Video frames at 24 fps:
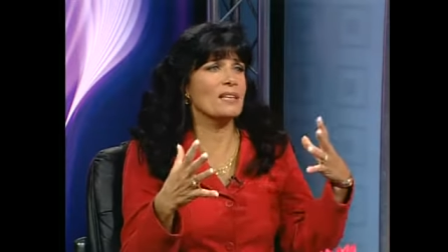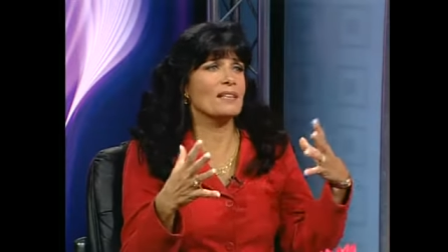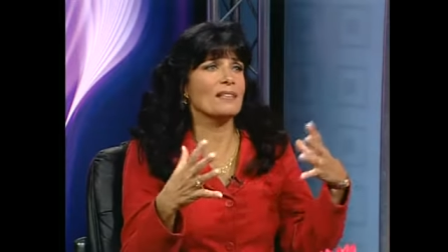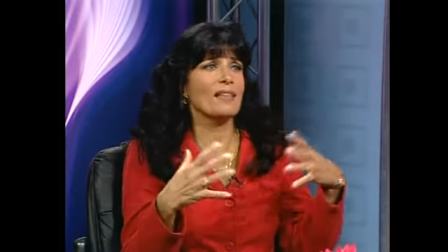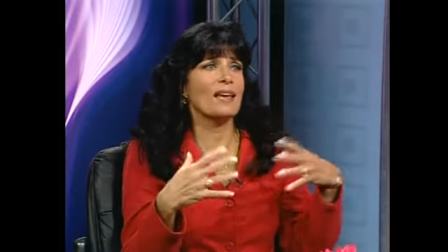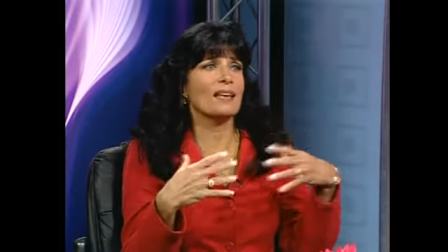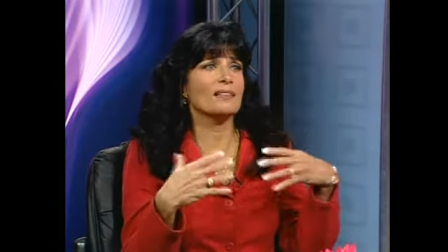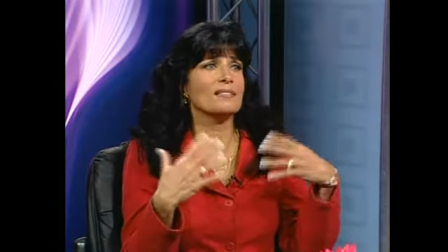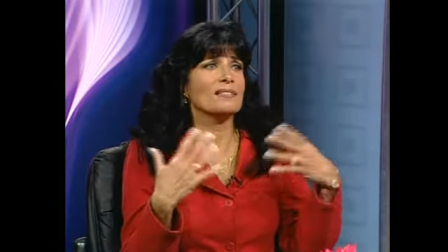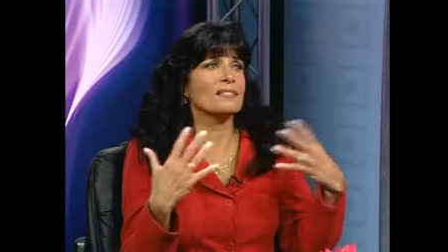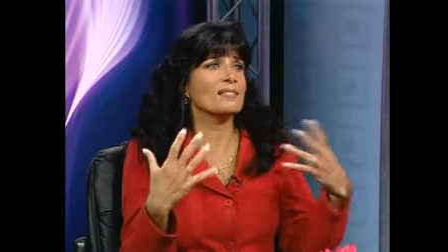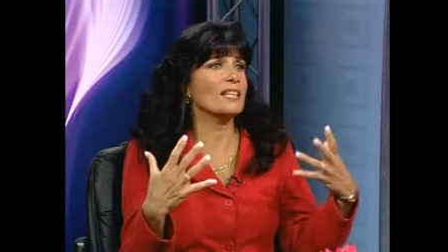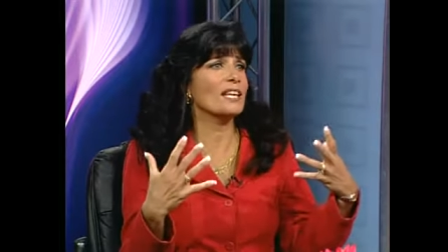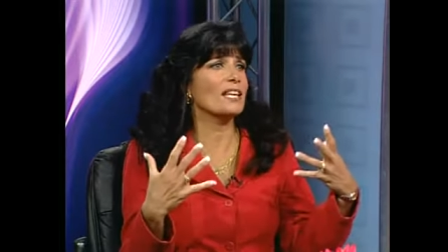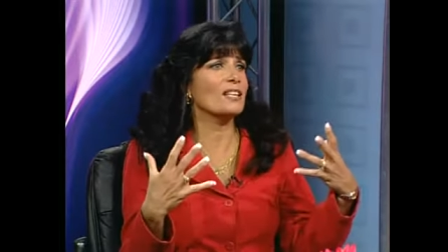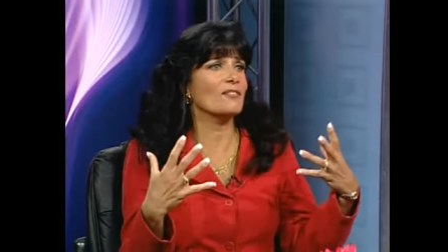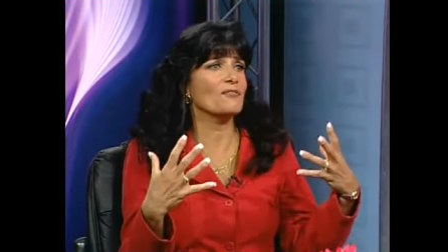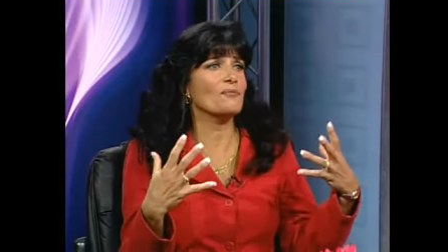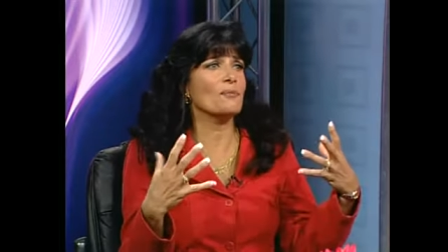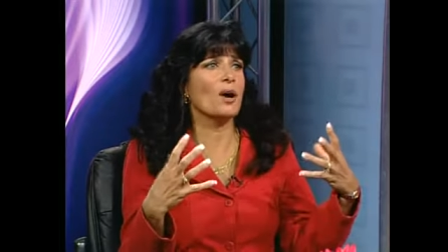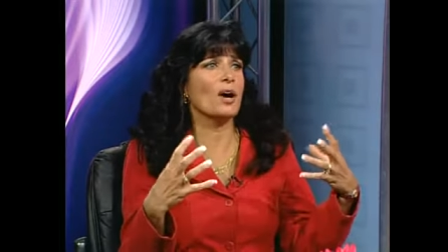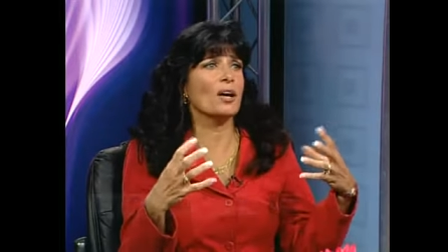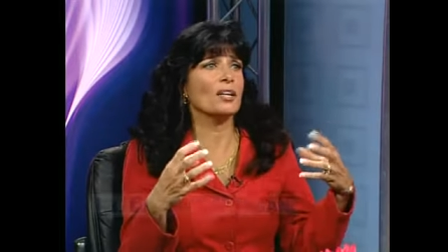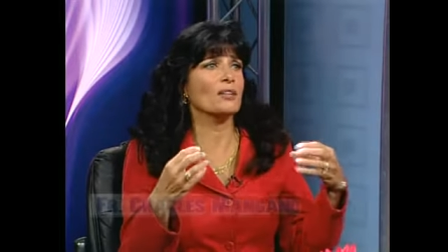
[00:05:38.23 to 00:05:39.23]
in that state
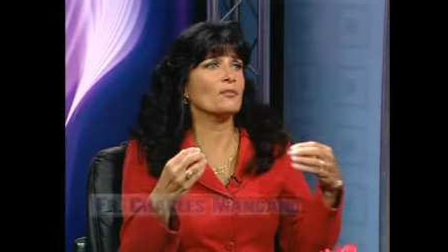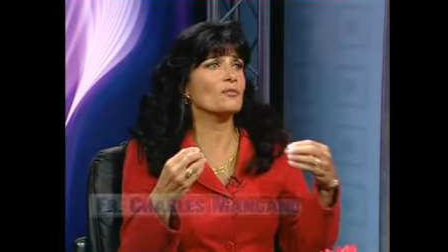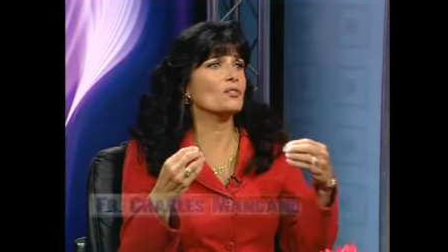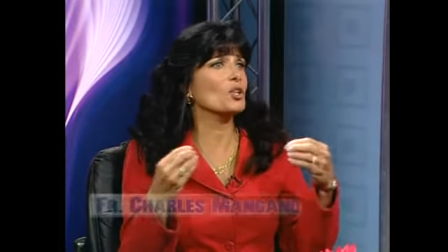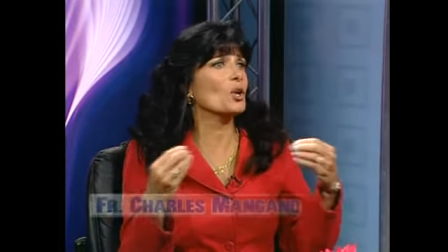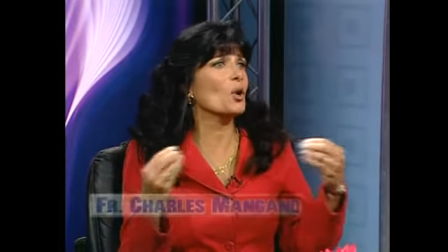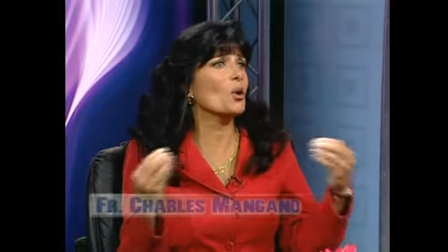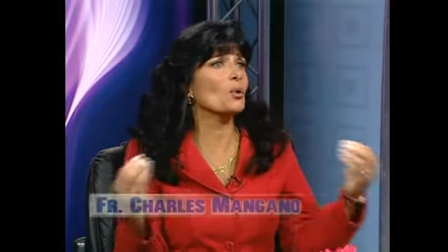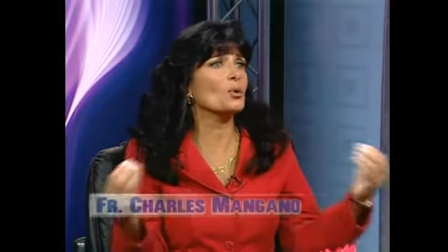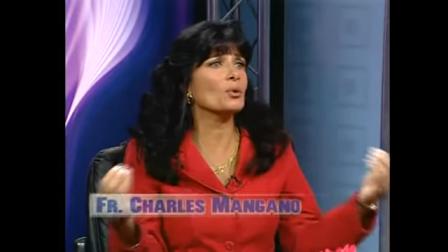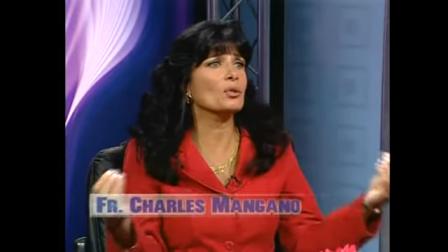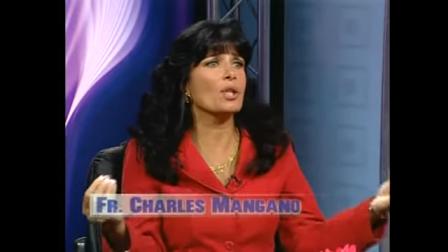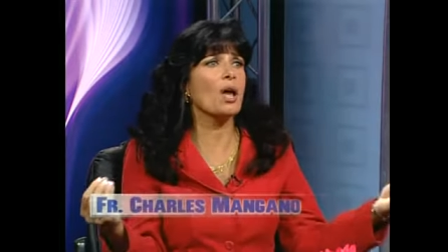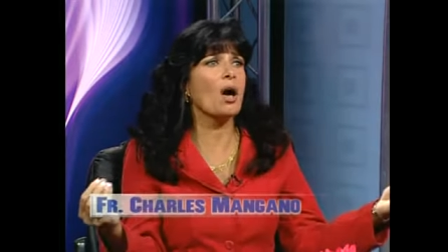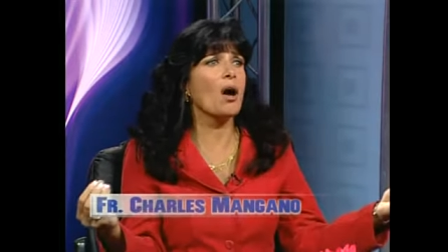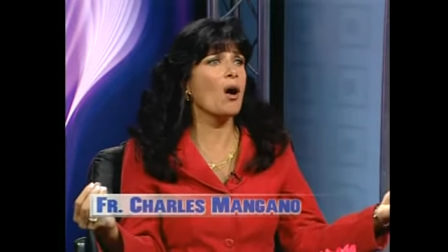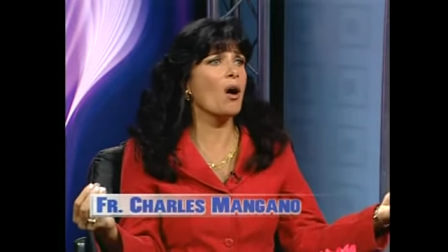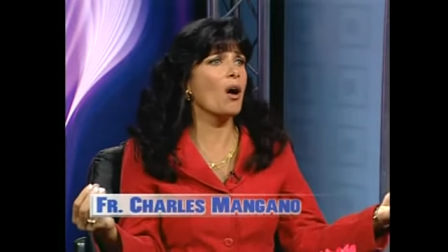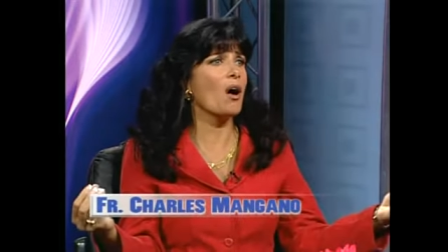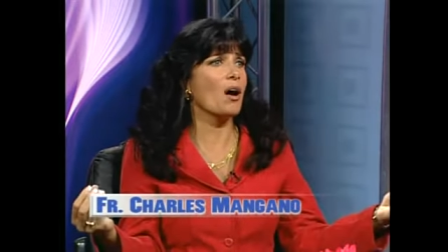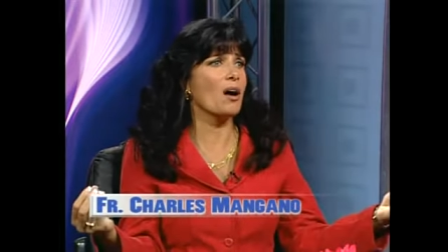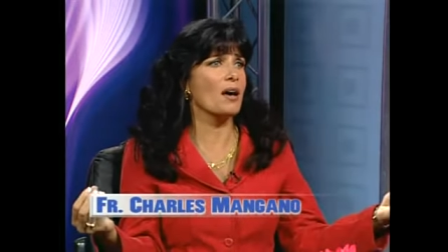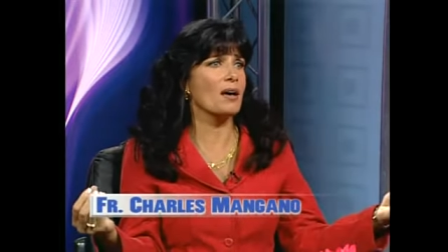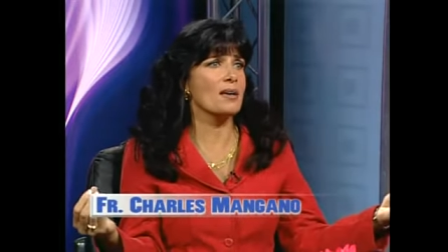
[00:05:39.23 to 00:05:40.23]
of mind of total
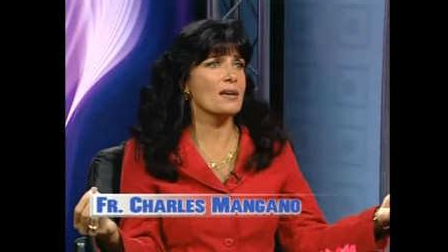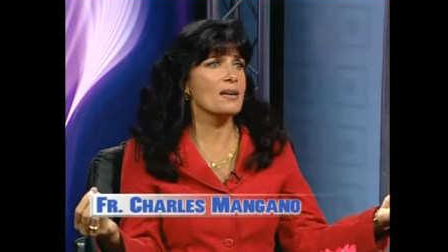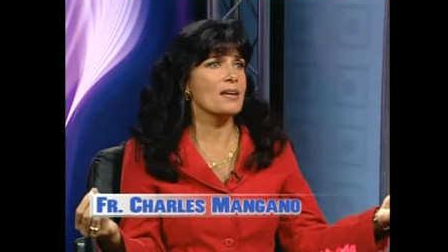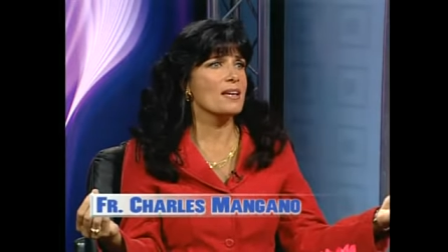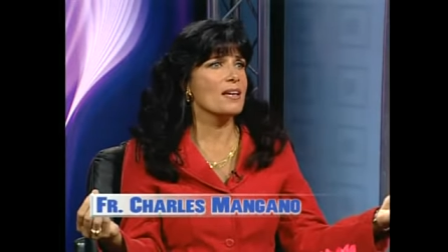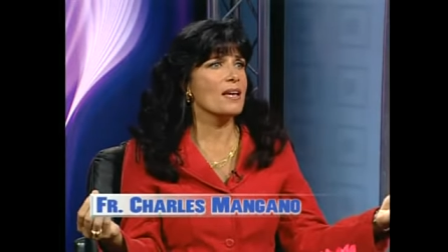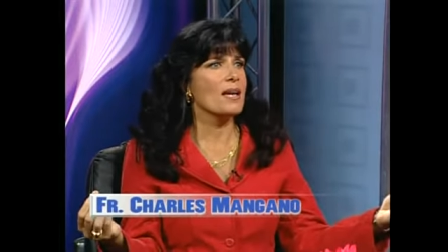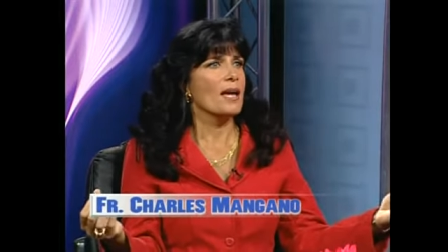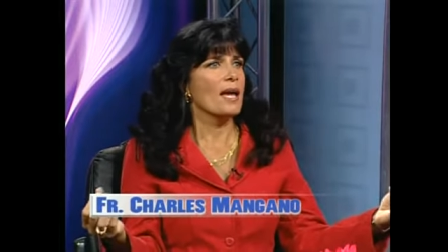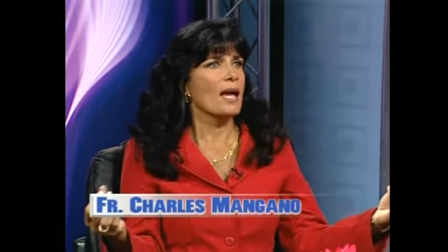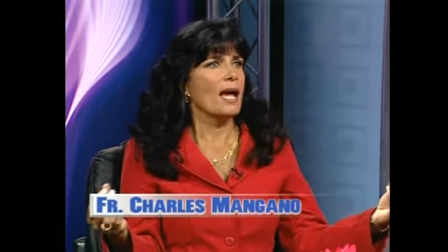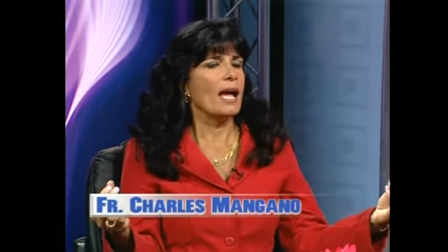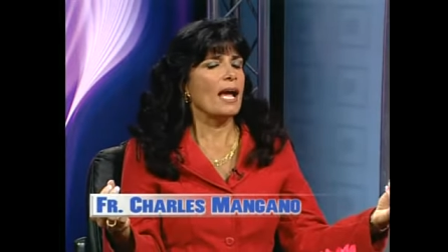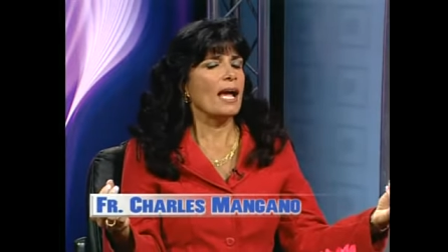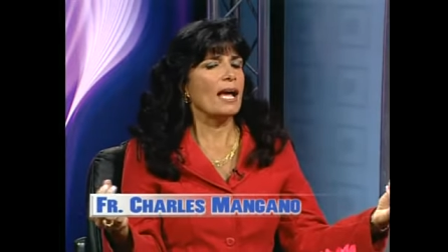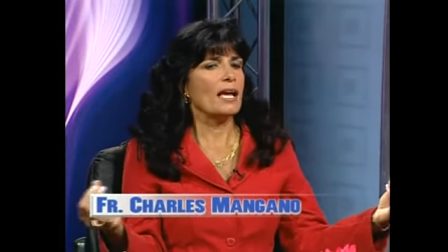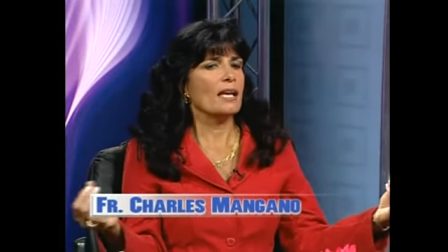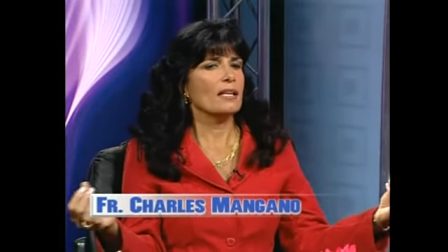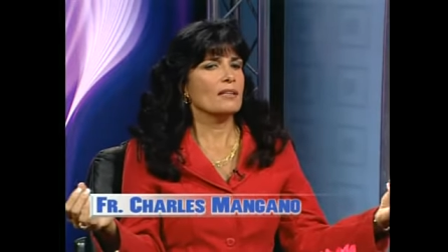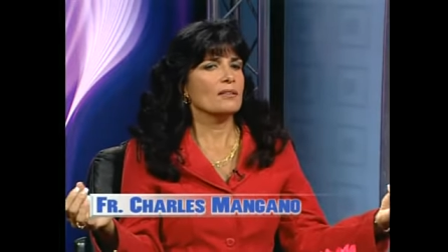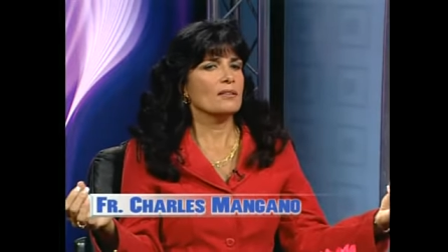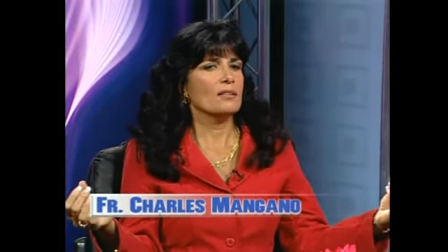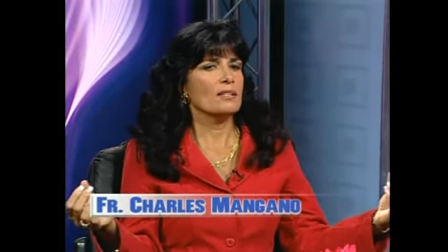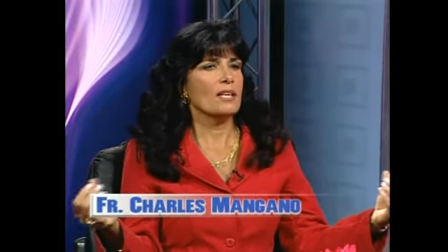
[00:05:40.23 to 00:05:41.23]
awe,
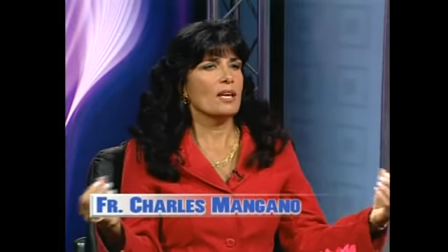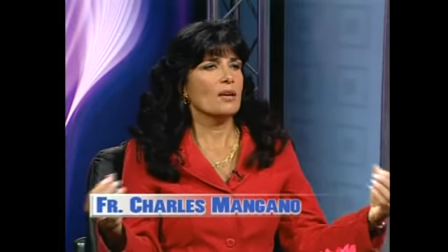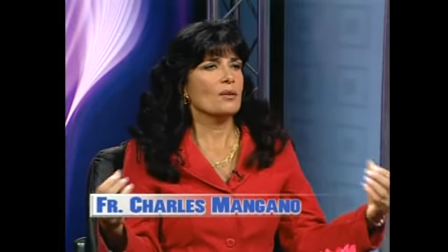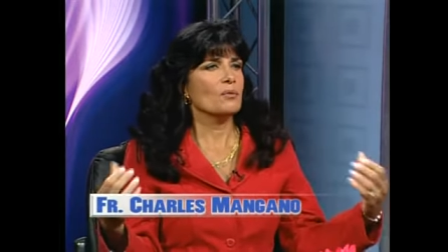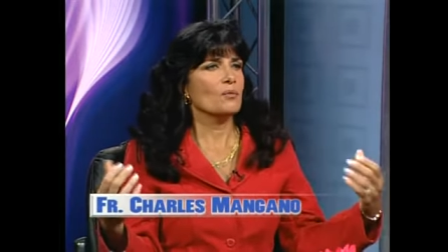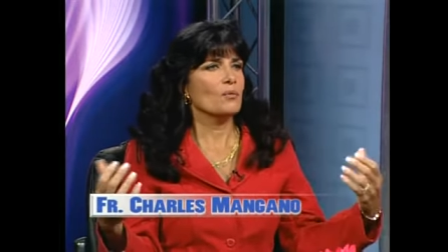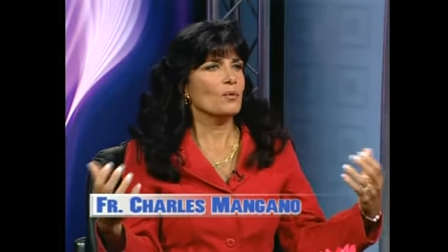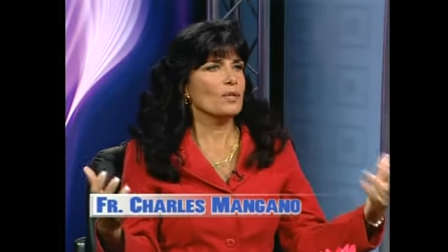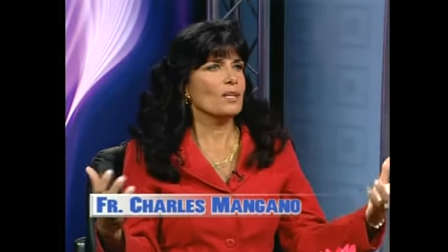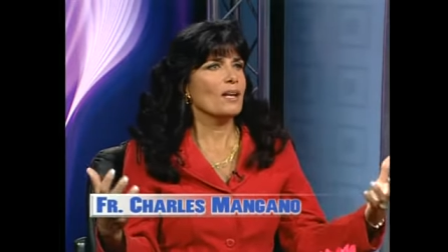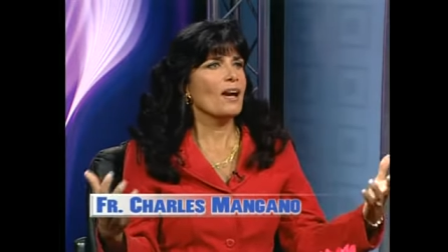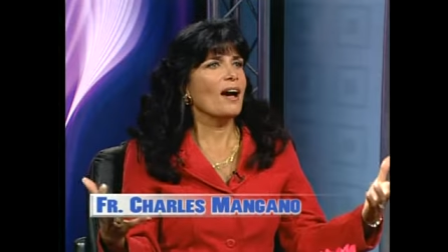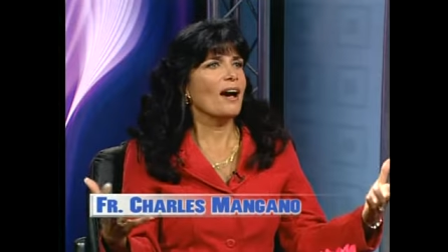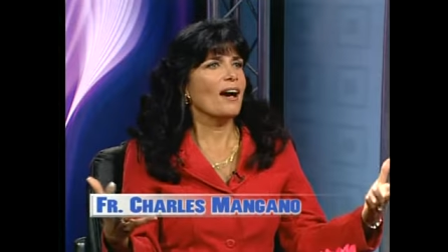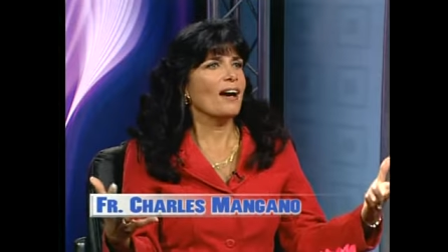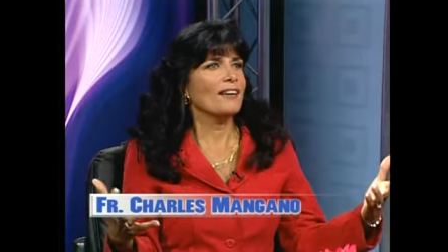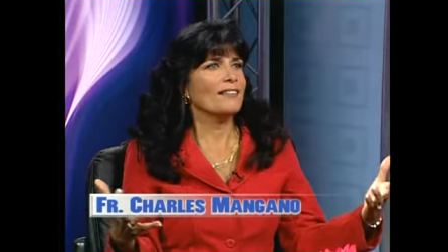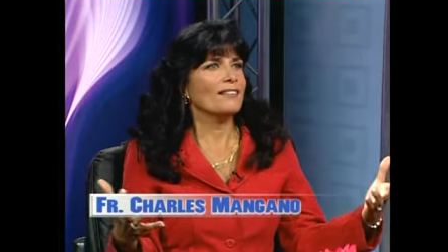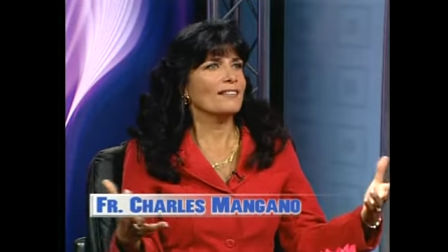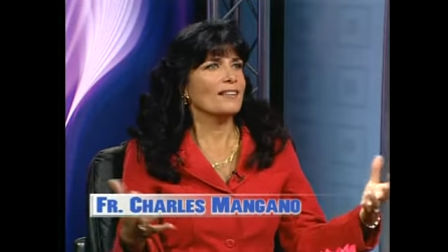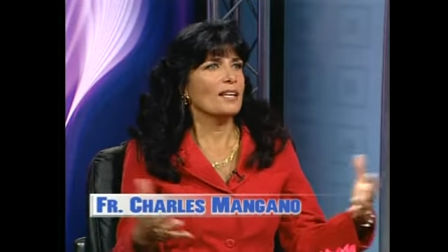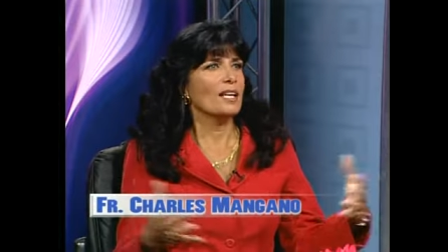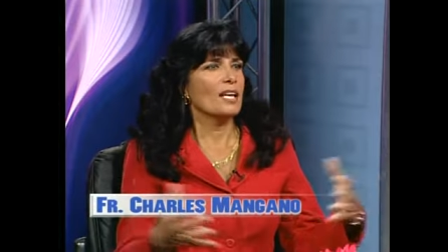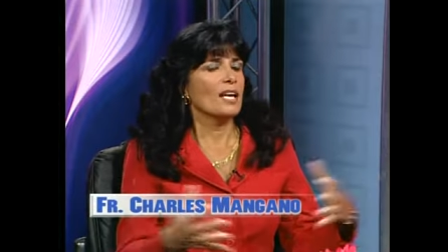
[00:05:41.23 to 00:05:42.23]
and yet we're not.